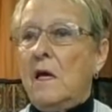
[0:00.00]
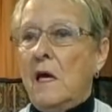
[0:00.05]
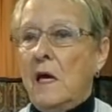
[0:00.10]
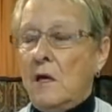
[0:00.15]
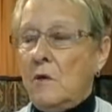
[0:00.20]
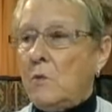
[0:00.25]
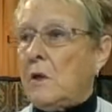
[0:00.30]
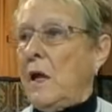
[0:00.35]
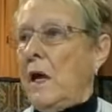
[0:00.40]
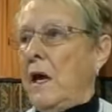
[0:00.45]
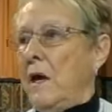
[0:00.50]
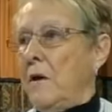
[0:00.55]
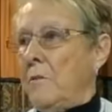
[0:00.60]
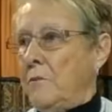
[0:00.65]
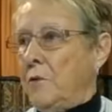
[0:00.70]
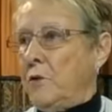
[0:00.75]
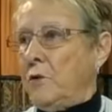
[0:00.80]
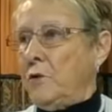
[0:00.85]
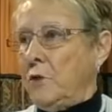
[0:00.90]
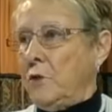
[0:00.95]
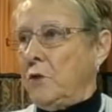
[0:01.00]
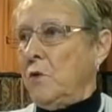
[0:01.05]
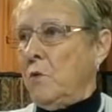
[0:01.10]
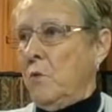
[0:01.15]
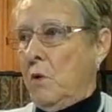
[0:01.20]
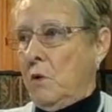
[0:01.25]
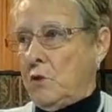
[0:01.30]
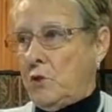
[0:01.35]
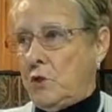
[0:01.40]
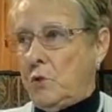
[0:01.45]
He will help you do
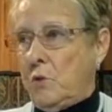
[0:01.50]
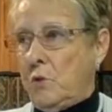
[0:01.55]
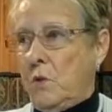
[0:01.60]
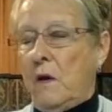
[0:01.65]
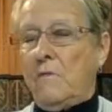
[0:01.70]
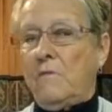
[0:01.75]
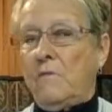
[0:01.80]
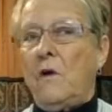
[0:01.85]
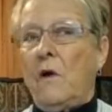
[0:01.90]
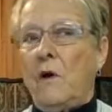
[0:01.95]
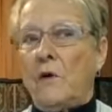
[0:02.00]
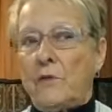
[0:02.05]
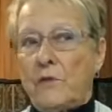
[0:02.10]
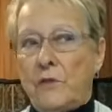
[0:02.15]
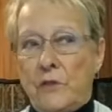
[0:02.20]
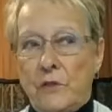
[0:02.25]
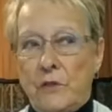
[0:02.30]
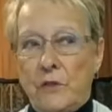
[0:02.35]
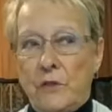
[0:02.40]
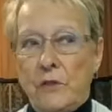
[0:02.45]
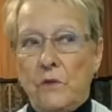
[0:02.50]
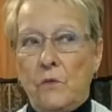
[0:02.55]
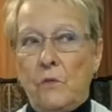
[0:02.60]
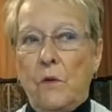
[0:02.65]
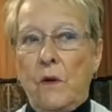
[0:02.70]
what you have got to do,